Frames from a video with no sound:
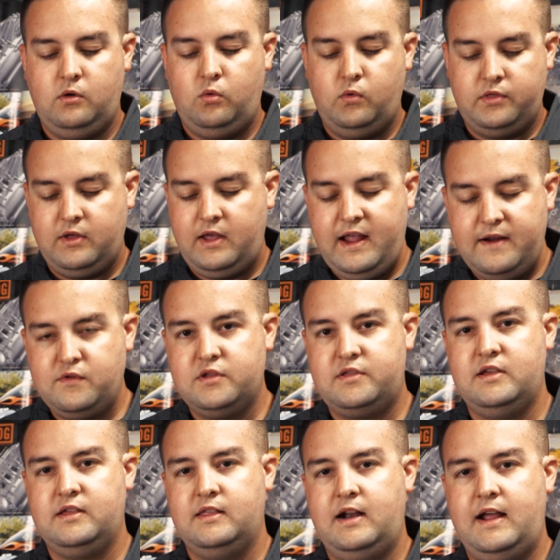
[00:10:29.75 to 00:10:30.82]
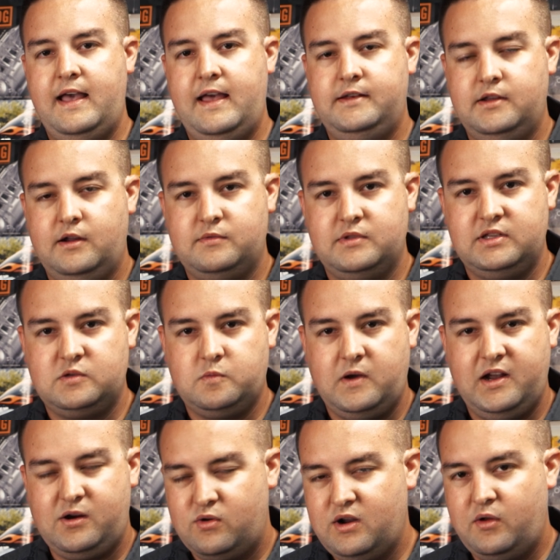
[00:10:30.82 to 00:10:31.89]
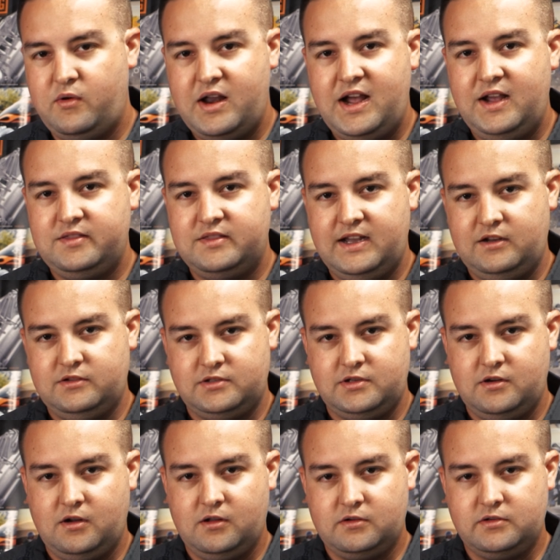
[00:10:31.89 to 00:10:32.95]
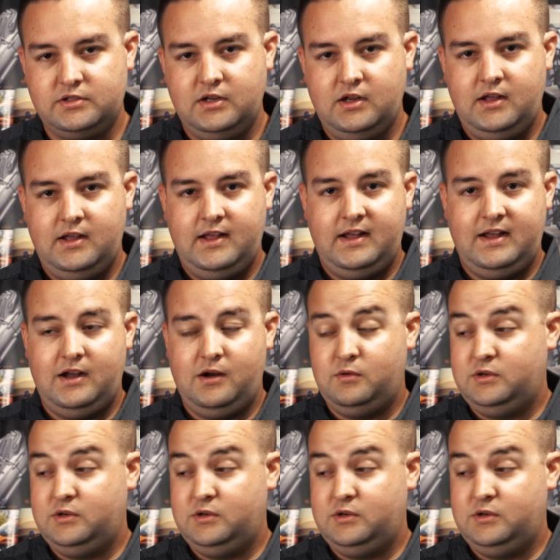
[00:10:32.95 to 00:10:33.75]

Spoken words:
with everything that I had done with this bike around $9,000,